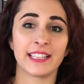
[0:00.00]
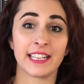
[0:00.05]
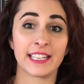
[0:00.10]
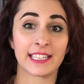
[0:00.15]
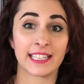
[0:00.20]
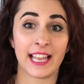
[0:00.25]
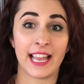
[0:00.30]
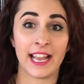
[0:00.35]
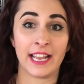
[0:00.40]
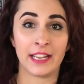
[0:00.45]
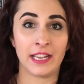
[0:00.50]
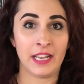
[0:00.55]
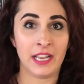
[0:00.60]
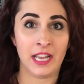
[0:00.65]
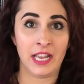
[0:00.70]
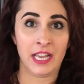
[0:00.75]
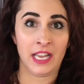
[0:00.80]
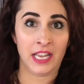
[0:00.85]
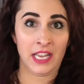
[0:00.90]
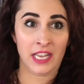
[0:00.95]
And he's like,
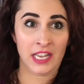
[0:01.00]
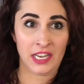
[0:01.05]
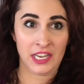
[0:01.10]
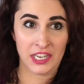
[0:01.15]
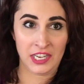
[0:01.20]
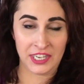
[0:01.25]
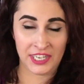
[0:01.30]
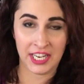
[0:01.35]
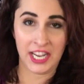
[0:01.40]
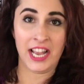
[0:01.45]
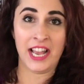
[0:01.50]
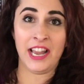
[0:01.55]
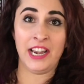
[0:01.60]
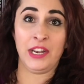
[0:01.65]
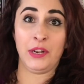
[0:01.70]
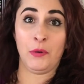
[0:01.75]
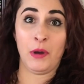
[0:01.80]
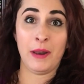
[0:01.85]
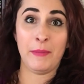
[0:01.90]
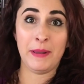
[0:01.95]

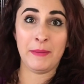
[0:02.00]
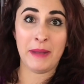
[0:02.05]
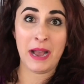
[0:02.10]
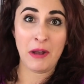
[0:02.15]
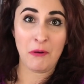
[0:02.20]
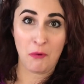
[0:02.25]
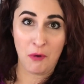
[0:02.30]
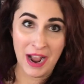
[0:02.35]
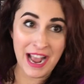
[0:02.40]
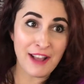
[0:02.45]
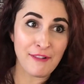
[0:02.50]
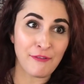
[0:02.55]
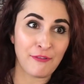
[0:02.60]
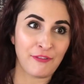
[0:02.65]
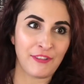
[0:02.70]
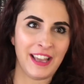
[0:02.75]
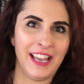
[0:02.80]
done, you wanna be my wife?